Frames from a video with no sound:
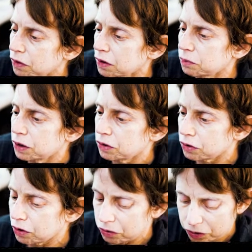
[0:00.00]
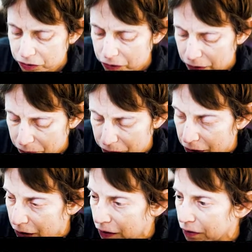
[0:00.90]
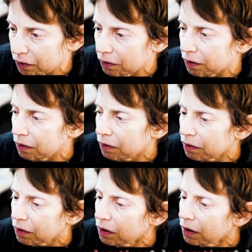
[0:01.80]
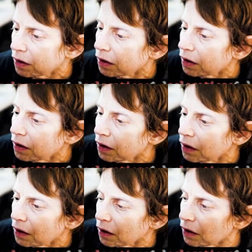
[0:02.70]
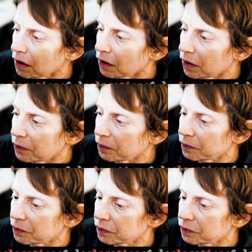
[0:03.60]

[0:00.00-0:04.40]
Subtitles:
me show you something else. Let